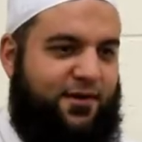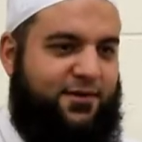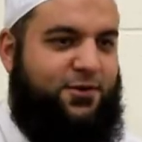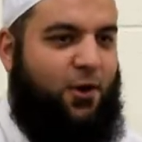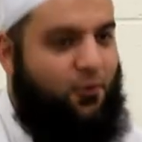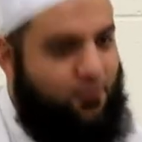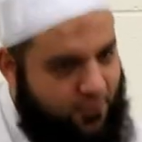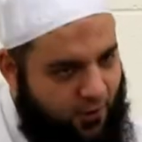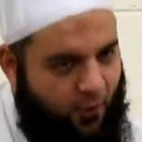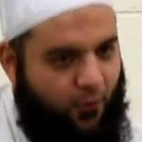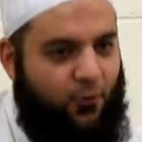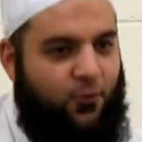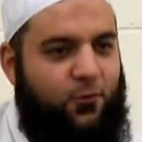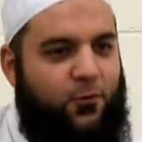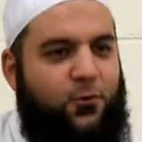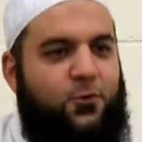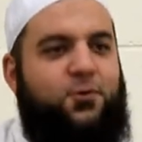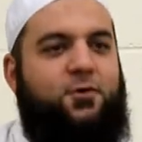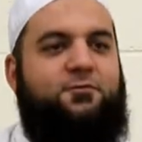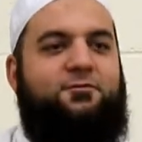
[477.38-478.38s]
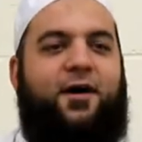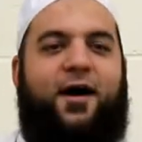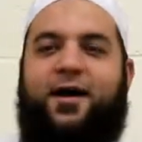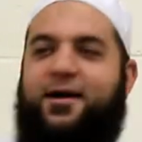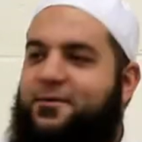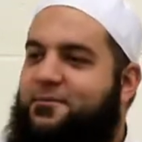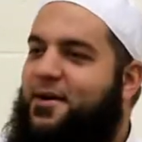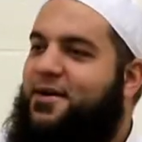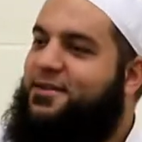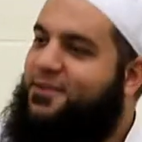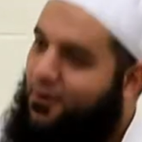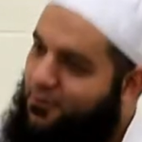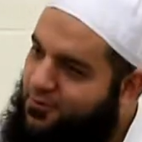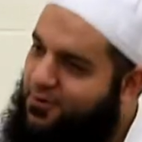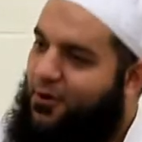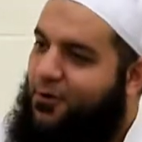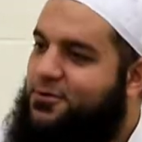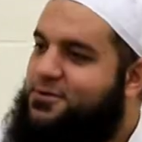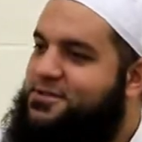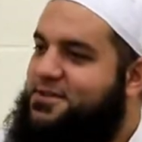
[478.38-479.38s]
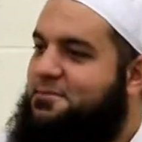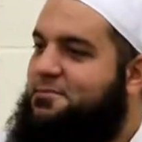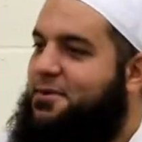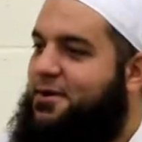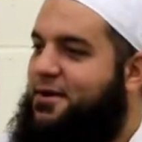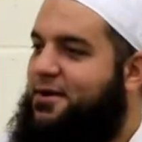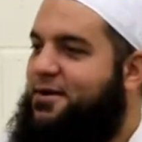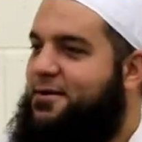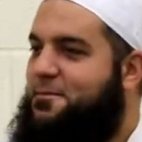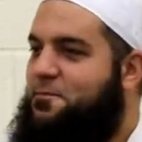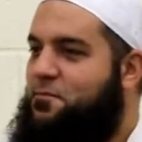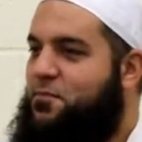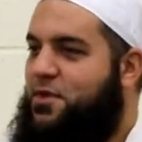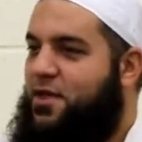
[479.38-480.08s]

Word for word: Don't go. Who invited? don't go. Simple.